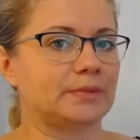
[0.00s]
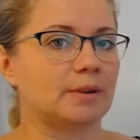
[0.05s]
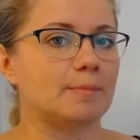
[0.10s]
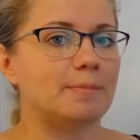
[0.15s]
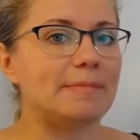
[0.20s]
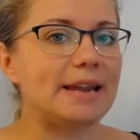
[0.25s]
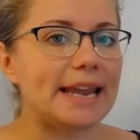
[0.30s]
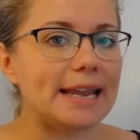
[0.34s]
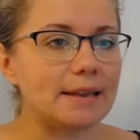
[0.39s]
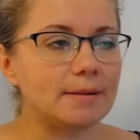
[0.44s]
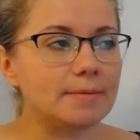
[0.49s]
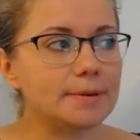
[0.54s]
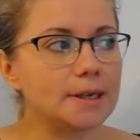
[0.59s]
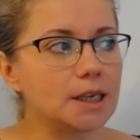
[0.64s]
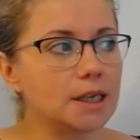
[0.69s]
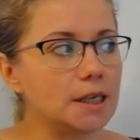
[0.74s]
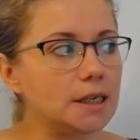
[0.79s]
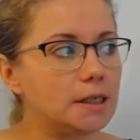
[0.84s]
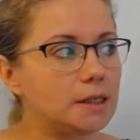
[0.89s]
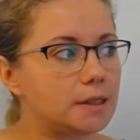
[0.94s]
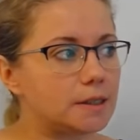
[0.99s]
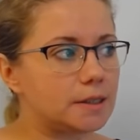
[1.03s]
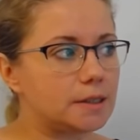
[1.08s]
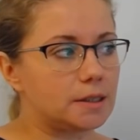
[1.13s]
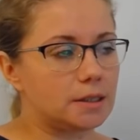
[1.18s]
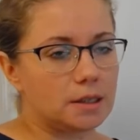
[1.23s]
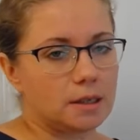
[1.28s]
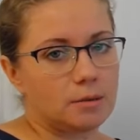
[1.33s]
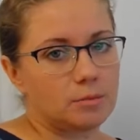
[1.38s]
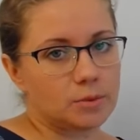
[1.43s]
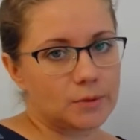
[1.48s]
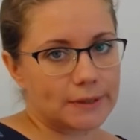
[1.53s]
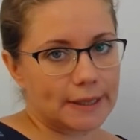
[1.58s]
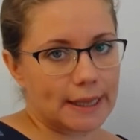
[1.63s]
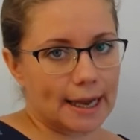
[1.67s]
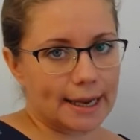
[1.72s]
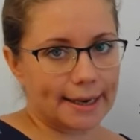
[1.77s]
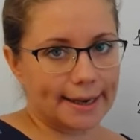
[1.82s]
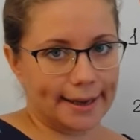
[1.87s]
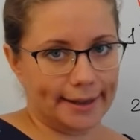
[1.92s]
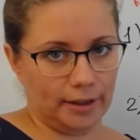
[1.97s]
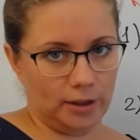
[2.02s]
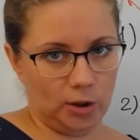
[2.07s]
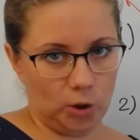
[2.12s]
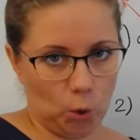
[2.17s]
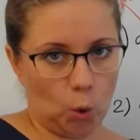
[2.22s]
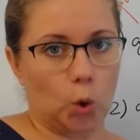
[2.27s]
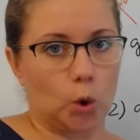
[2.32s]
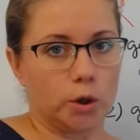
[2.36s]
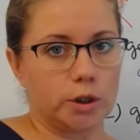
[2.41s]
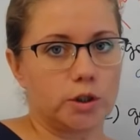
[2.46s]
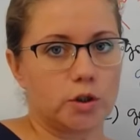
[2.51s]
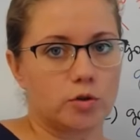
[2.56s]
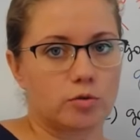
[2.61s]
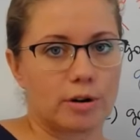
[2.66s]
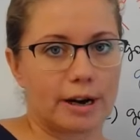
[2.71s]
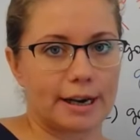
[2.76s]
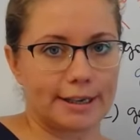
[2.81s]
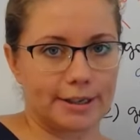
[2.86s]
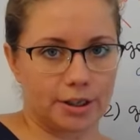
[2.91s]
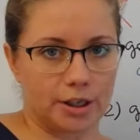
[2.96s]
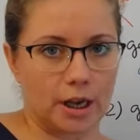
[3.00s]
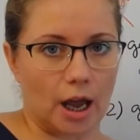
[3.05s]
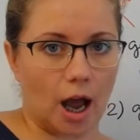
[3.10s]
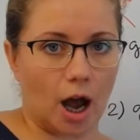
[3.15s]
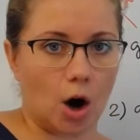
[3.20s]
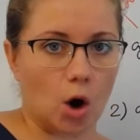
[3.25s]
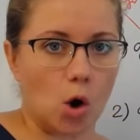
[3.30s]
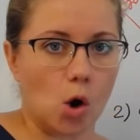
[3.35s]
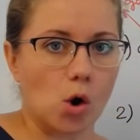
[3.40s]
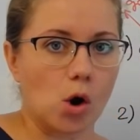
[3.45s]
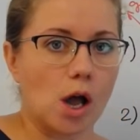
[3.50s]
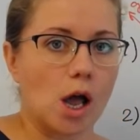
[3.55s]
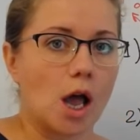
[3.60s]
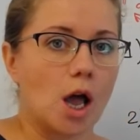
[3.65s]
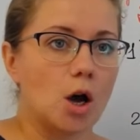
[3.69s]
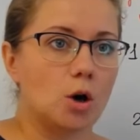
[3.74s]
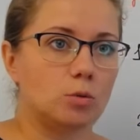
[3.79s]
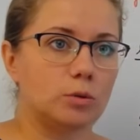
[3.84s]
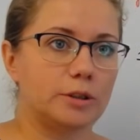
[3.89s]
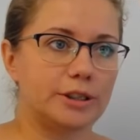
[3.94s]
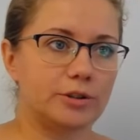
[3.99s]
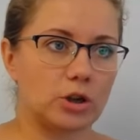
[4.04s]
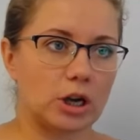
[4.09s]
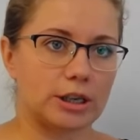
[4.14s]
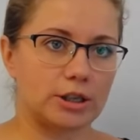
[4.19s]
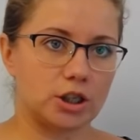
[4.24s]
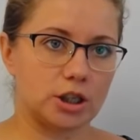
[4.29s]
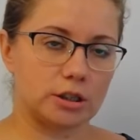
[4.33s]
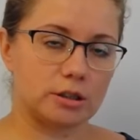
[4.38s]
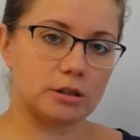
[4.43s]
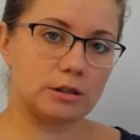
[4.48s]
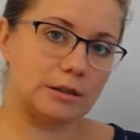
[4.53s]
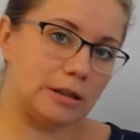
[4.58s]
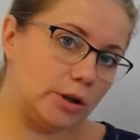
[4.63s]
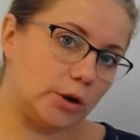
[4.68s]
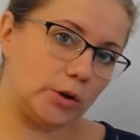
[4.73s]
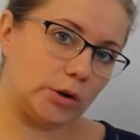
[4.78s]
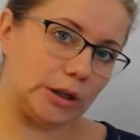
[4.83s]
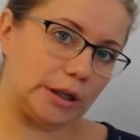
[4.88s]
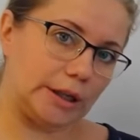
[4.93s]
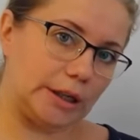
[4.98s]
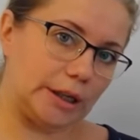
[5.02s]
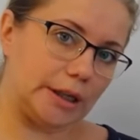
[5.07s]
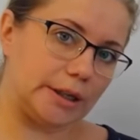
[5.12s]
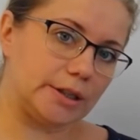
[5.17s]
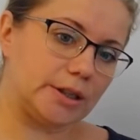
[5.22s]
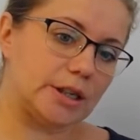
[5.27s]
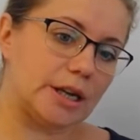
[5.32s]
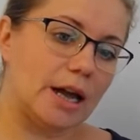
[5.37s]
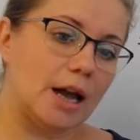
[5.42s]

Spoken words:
Maybe it seems like a lot right now when you are just learning it,